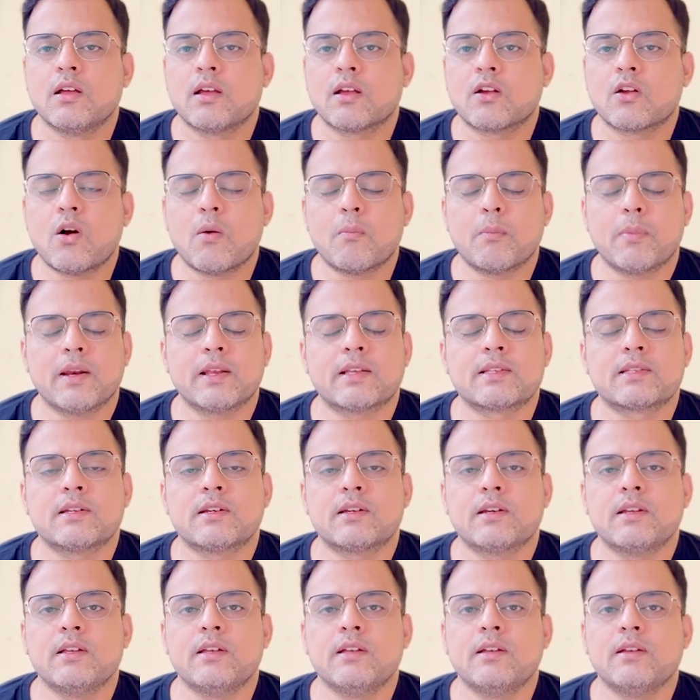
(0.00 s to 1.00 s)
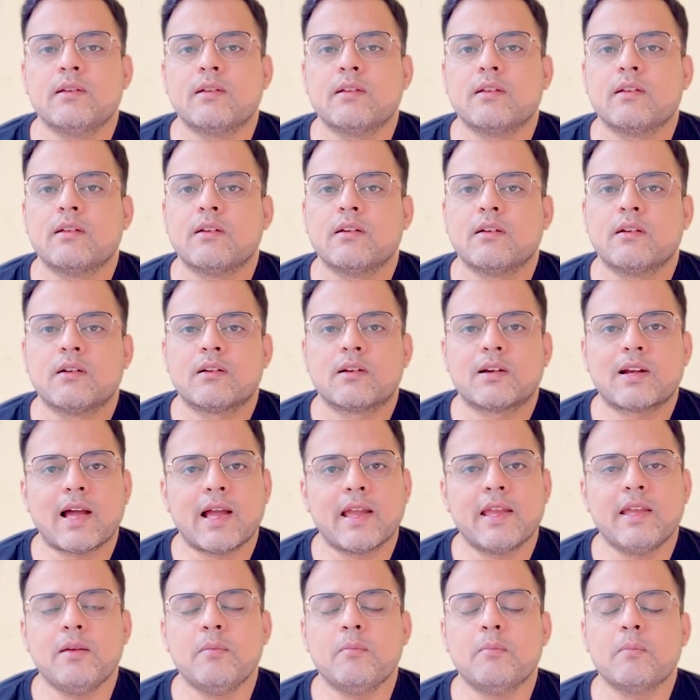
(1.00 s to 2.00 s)
complexity,
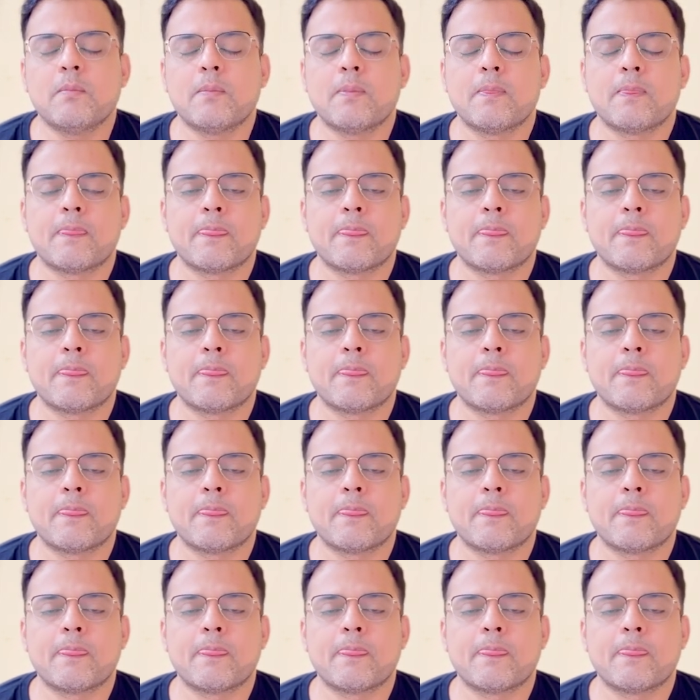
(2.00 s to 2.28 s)
time,